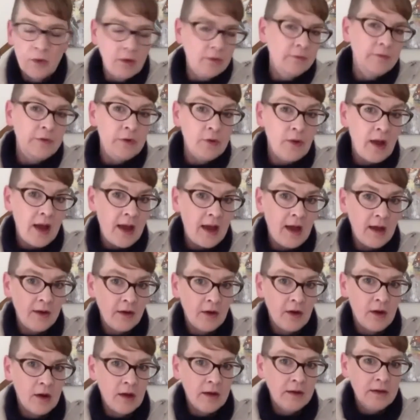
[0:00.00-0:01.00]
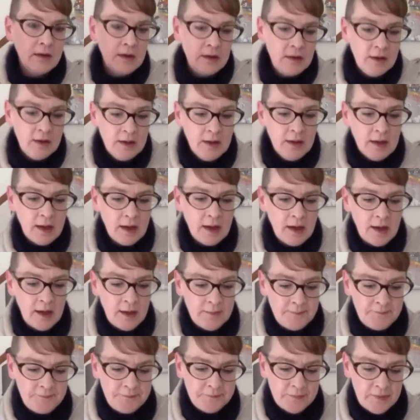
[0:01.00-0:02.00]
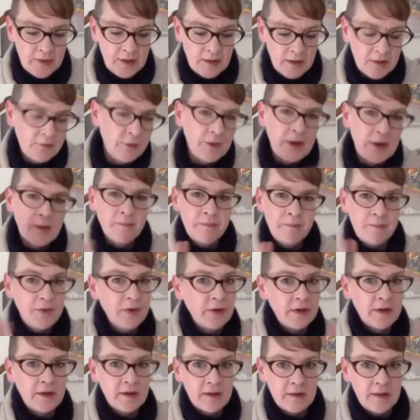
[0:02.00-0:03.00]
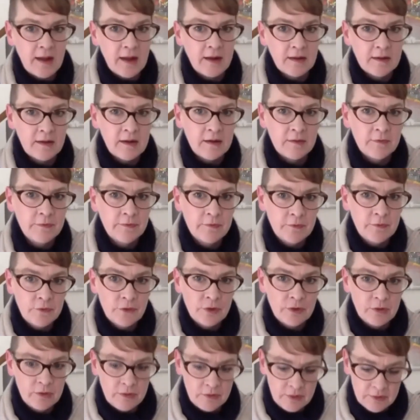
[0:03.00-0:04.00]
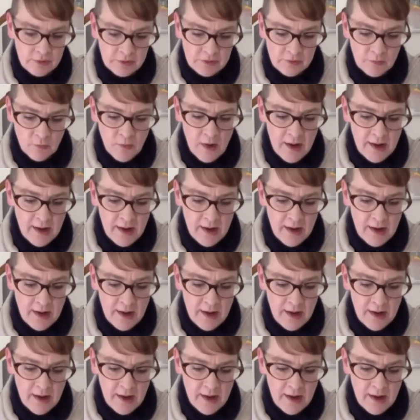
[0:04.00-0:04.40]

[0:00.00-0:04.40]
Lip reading: worldview hat on, if we can put it in that kind of crude